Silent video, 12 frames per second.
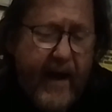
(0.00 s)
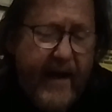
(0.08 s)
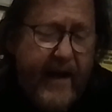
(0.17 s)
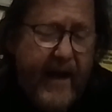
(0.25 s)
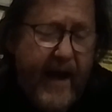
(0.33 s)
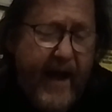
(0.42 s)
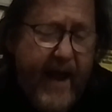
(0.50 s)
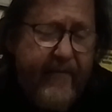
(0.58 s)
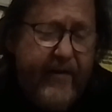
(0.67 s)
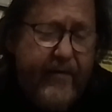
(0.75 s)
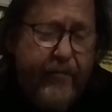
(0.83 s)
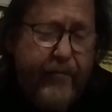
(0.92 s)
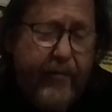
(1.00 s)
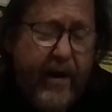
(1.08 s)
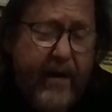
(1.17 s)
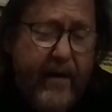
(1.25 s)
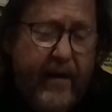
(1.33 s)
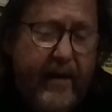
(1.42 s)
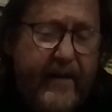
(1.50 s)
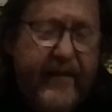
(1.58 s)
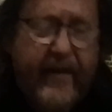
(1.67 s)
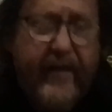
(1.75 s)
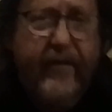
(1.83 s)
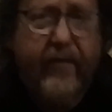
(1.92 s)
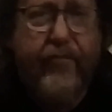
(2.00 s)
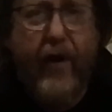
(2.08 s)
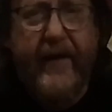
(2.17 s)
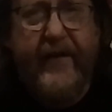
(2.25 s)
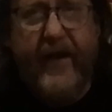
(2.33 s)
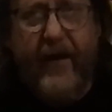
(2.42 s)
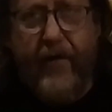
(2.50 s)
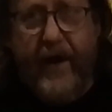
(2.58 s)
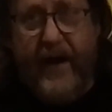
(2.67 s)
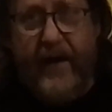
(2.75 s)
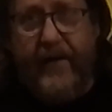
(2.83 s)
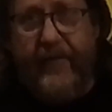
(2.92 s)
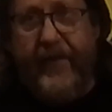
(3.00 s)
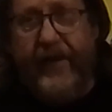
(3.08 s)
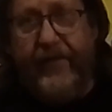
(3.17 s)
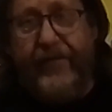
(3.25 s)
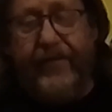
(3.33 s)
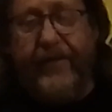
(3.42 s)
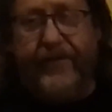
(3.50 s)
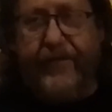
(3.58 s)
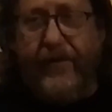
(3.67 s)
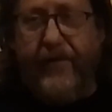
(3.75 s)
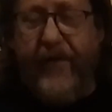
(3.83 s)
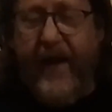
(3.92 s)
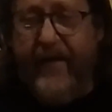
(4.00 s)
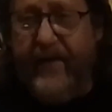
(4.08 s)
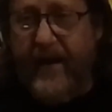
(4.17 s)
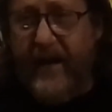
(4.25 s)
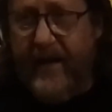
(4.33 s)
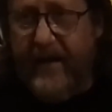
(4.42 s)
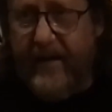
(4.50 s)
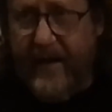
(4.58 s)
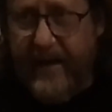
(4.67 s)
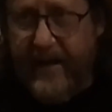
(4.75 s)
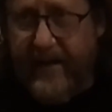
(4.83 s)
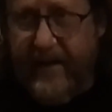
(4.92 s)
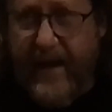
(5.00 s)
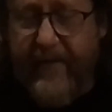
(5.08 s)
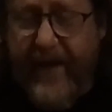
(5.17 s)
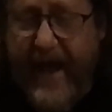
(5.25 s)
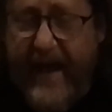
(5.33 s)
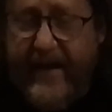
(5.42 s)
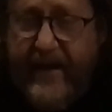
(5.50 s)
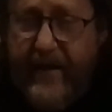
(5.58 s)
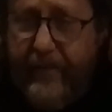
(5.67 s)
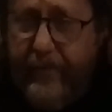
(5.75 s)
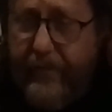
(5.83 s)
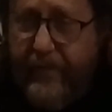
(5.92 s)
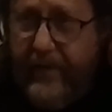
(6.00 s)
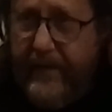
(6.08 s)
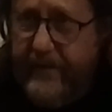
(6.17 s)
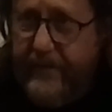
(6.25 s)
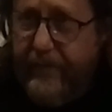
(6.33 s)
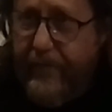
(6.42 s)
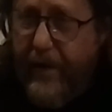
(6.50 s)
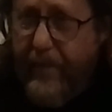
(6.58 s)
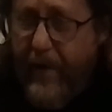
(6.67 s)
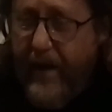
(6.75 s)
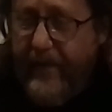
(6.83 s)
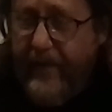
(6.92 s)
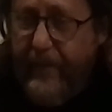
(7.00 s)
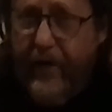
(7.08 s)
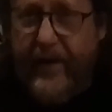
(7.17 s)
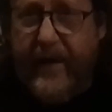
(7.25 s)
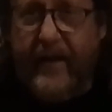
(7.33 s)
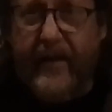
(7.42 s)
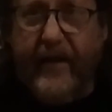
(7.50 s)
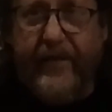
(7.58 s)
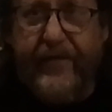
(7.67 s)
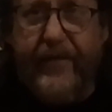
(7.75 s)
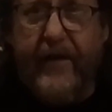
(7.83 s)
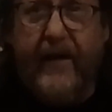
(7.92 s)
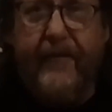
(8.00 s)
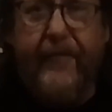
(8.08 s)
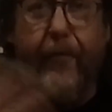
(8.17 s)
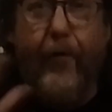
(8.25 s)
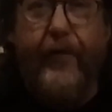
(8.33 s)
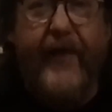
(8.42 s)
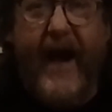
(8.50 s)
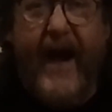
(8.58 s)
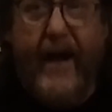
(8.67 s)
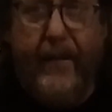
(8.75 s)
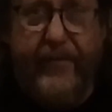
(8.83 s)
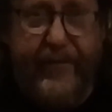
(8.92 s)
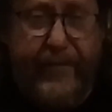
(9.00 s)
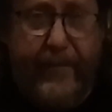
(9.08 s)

I, I haven't read the criteria of this is you've had have had to reread the book at least uh, four times,